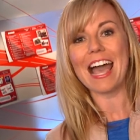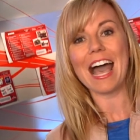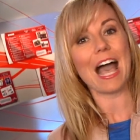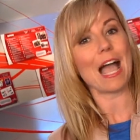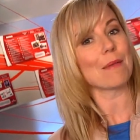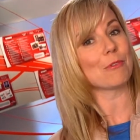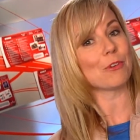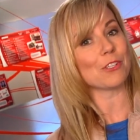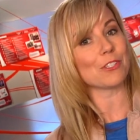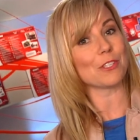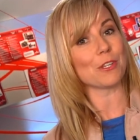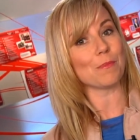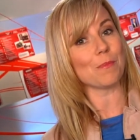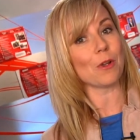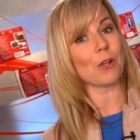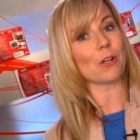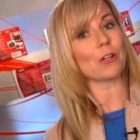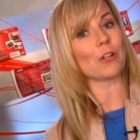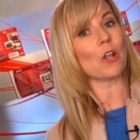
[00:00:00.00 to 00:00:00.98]
I'm Kristen
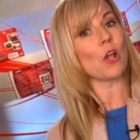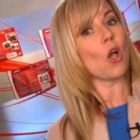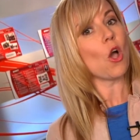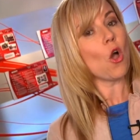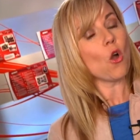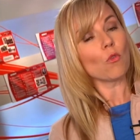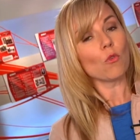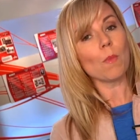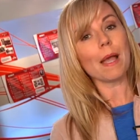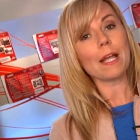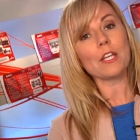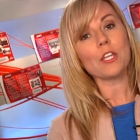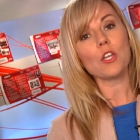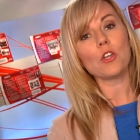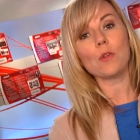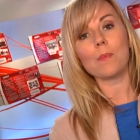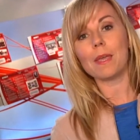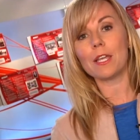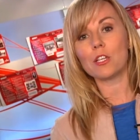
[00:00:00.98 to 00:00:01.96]
Burt, reminding
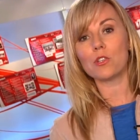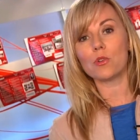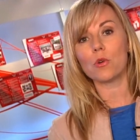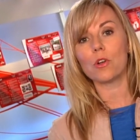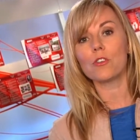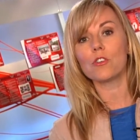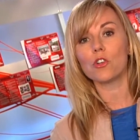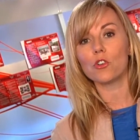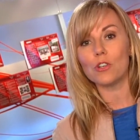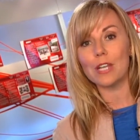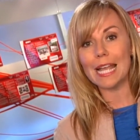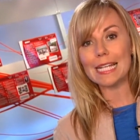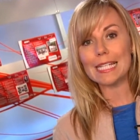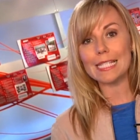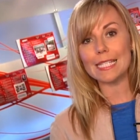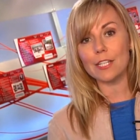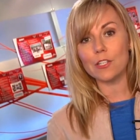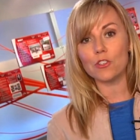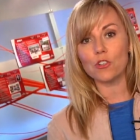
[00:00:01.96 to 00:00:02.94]
you to make sure your
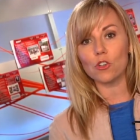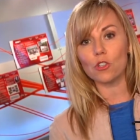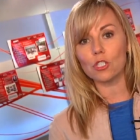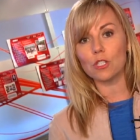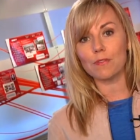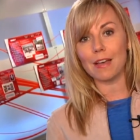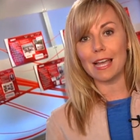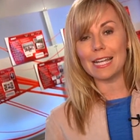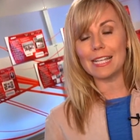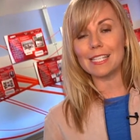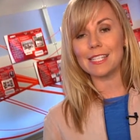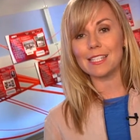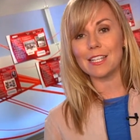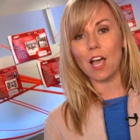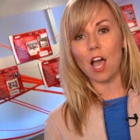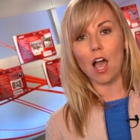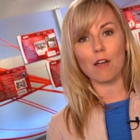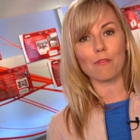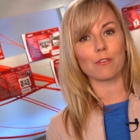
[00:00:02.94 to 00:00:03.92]
next digital device
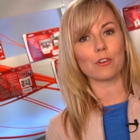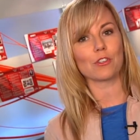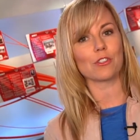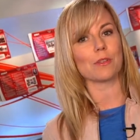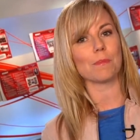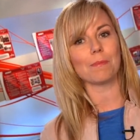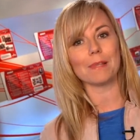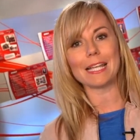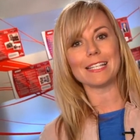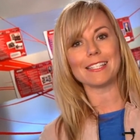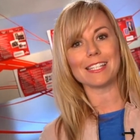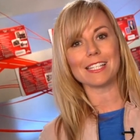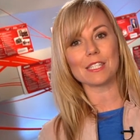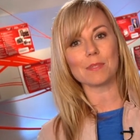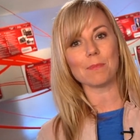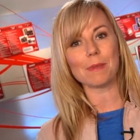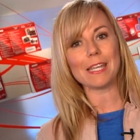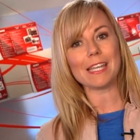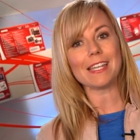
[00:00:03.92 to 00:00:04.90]
offers the blazing
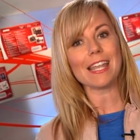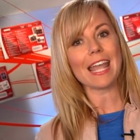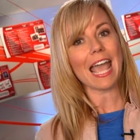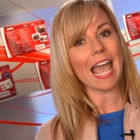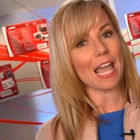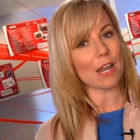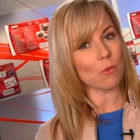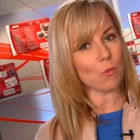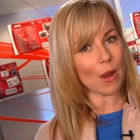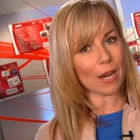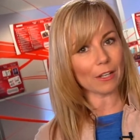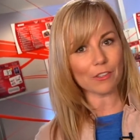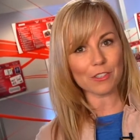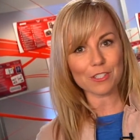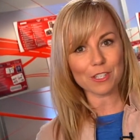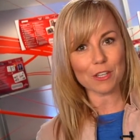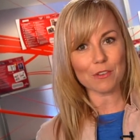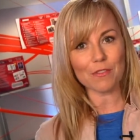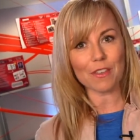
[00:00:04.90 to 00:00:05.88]
speed and
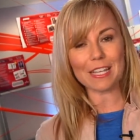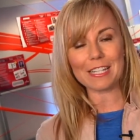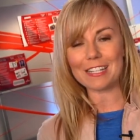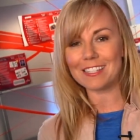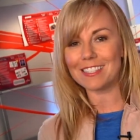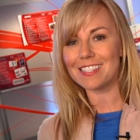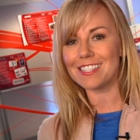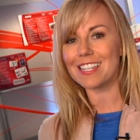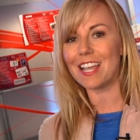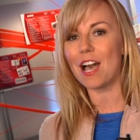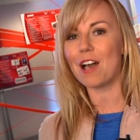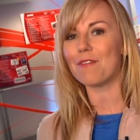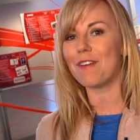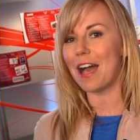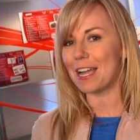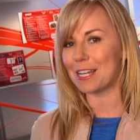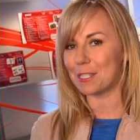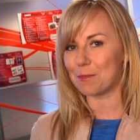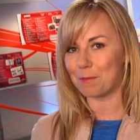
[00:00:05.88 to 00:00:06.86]
wireless convenience of
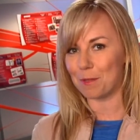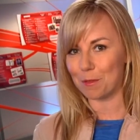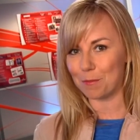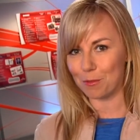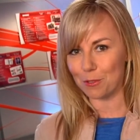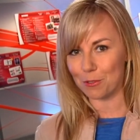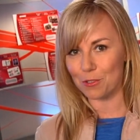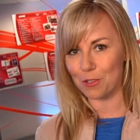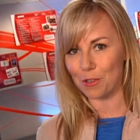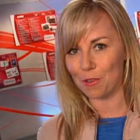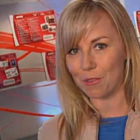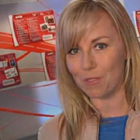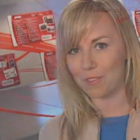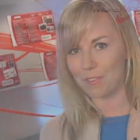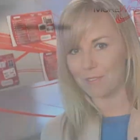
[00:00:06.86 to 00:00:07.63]
high speed Bluetooth.